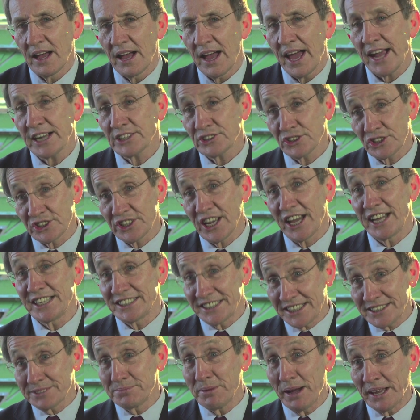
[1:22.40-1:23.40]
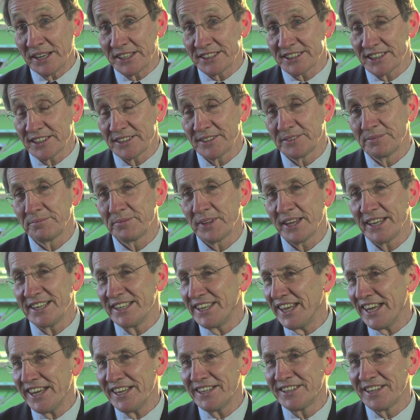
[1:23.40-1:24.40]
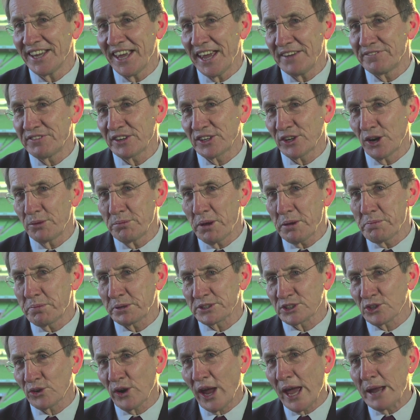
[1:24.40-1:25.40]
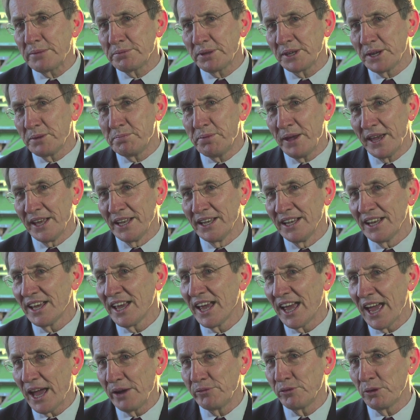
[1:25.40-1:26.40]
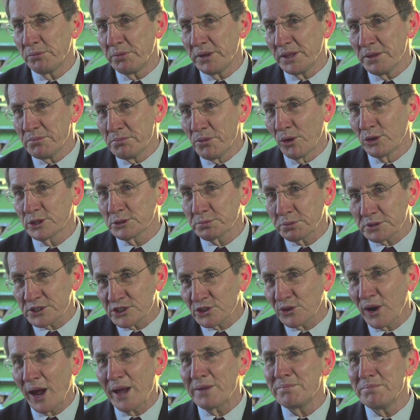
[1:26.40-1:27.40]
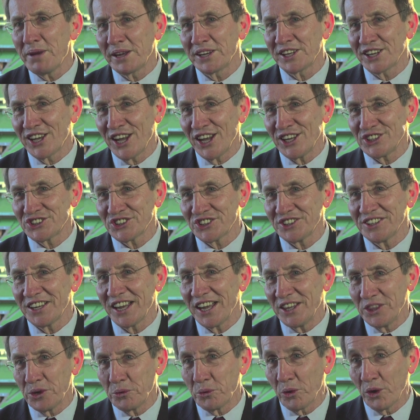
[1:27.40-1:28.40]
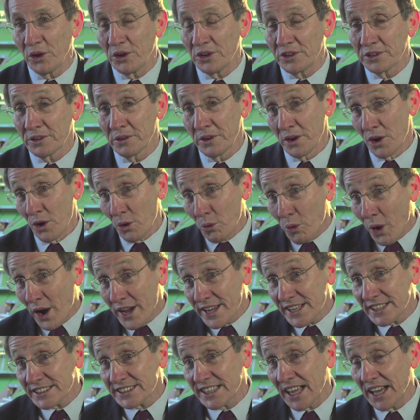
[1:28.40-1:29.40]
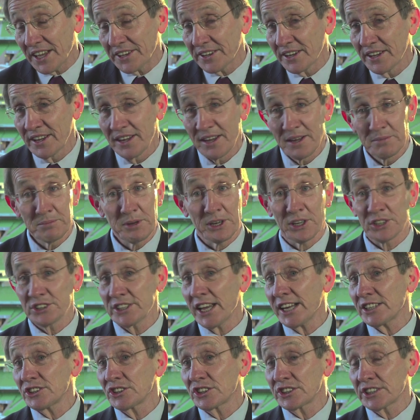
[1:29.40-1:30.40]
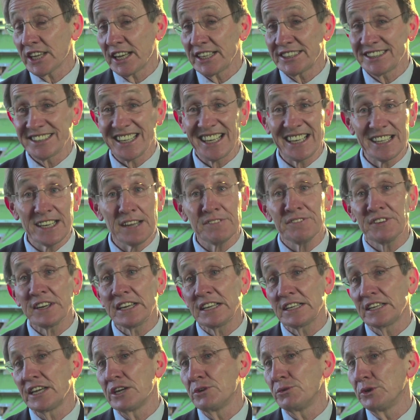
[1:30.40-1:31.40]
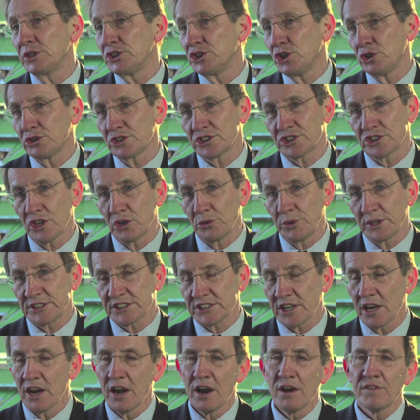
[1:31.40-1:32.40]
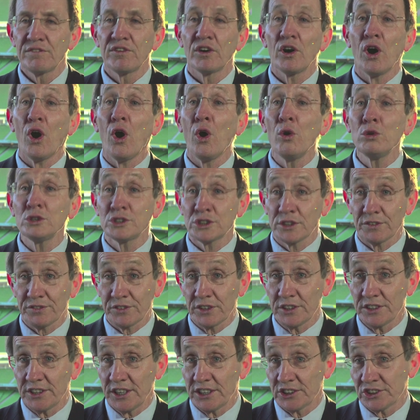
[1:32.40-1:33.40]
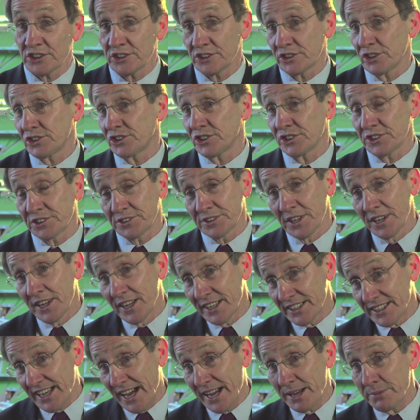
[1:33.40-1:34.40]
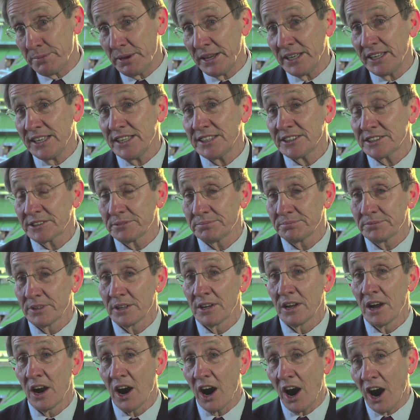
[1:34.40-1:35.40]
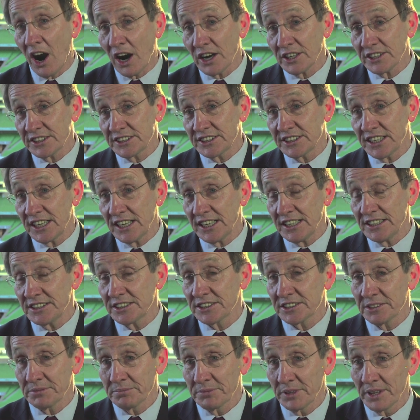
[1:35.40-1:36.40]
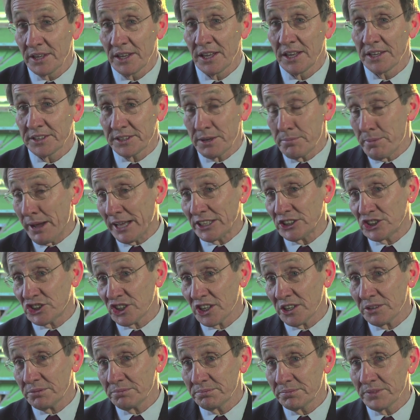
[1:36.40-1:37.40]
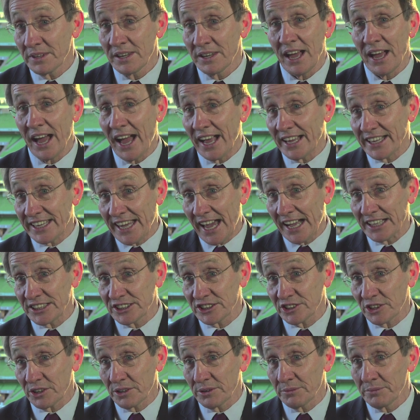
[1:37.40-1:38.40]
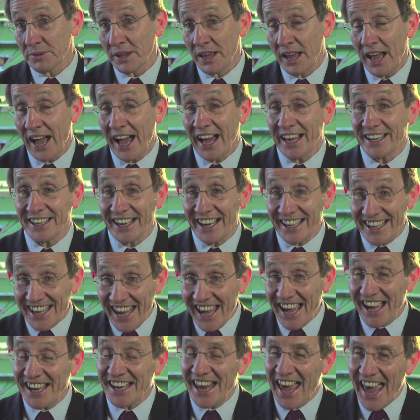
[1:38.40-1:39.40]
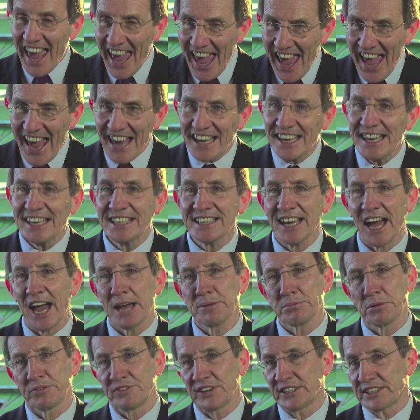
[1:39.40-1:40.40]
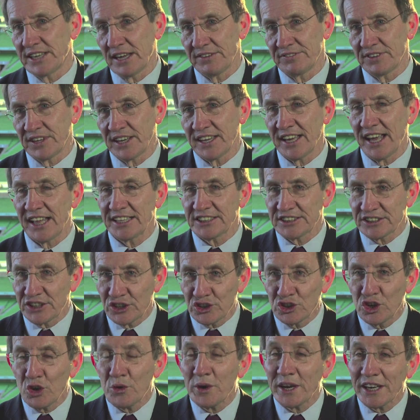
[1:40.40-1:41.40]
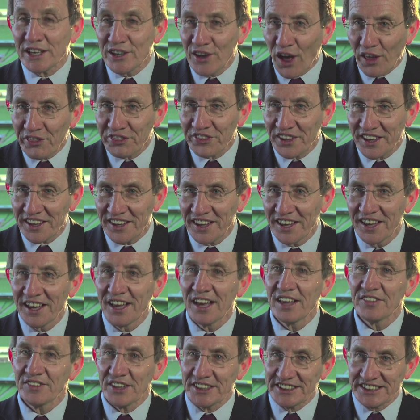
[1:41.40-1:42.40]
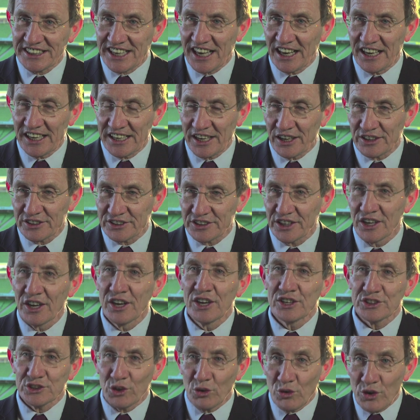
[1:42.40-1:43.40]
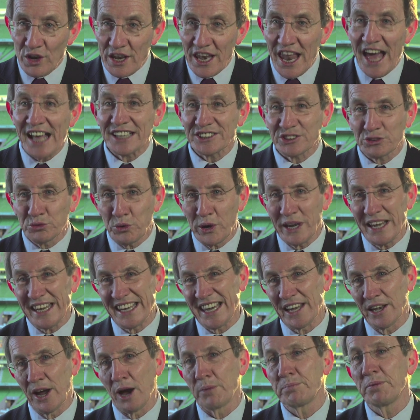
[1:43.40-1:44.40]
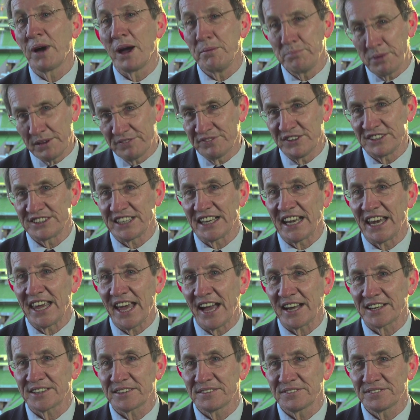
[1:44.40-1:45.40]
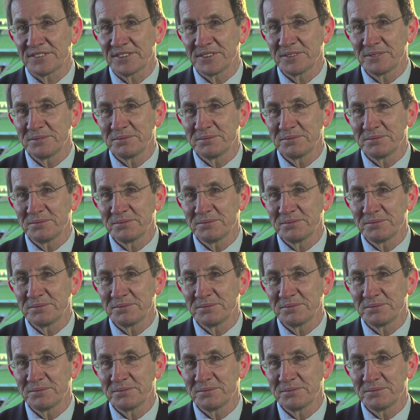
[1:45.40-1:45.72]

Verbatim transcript: Exercise is medicine. Indeed, if it could be prescribed in a pill, it would be the most prescribed medication in the world. Why is that? Because exercise significantly reduces our risk for a host of conditions such as diabetes, heart disease, dementia, and cancer. And again, any type of activity. It's the doing nothing that's killing us. So let's really get up and be physically active.